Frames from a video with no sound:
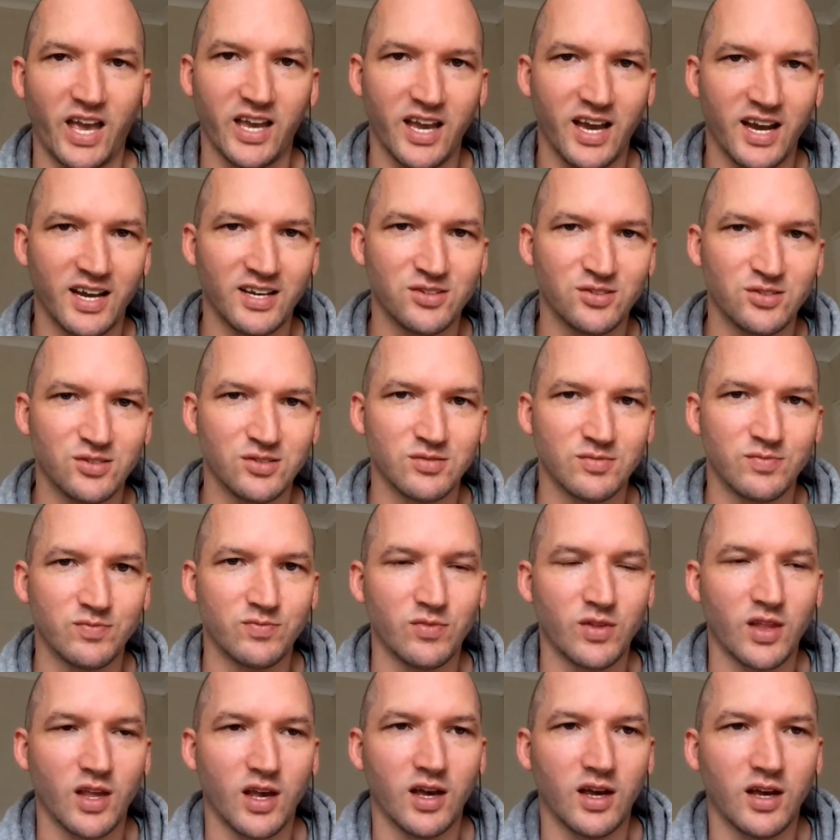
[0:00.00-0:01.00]
Hey guys,
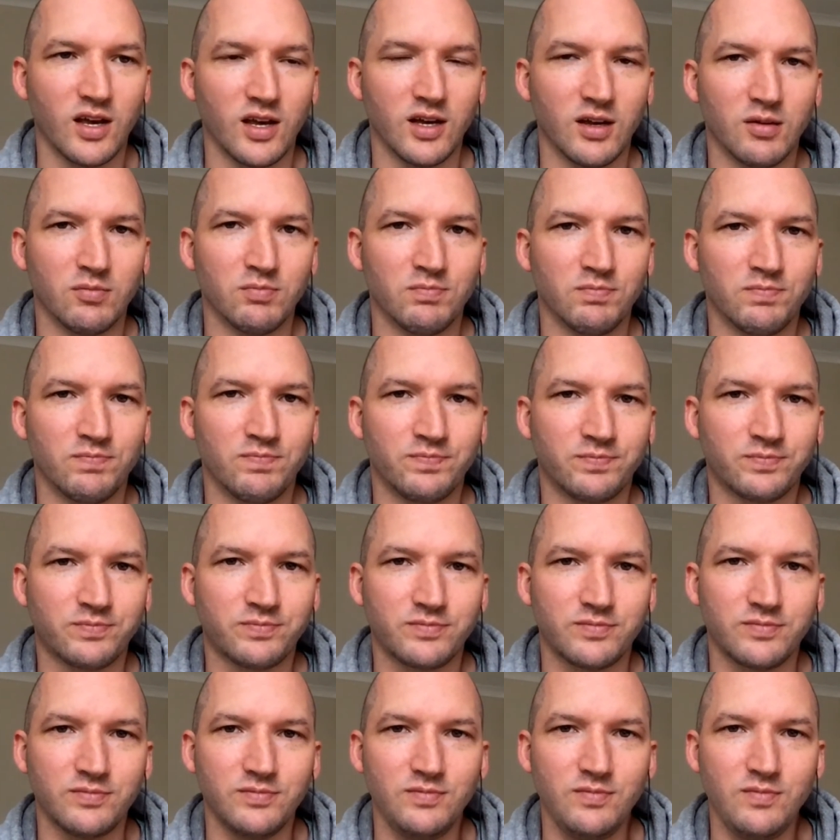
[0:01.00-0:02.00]
um,
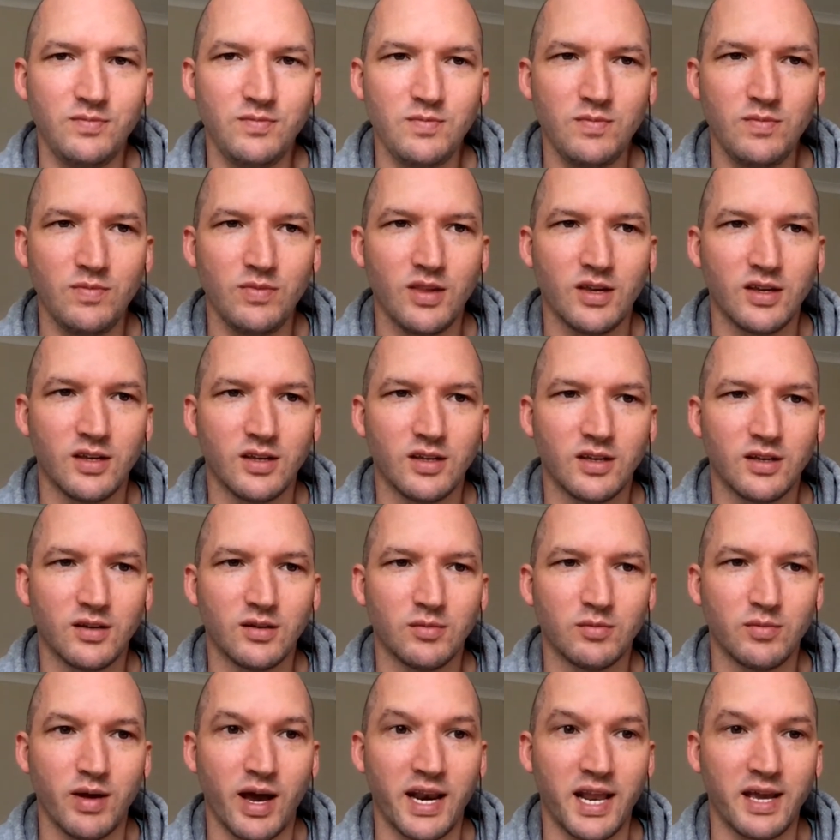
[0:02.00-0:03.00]

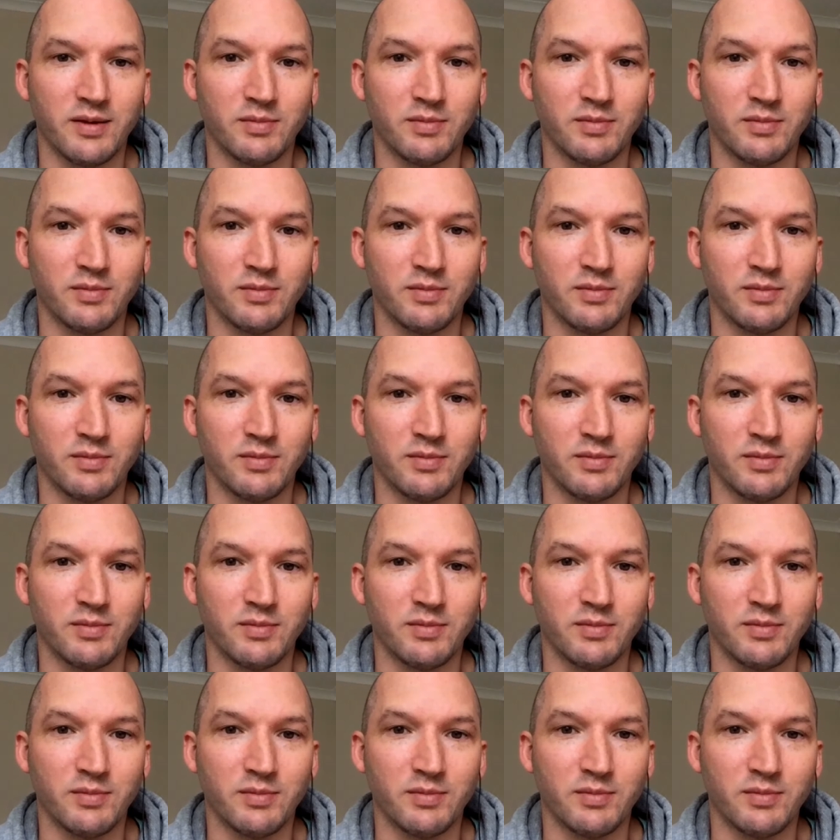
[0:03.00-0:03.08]
my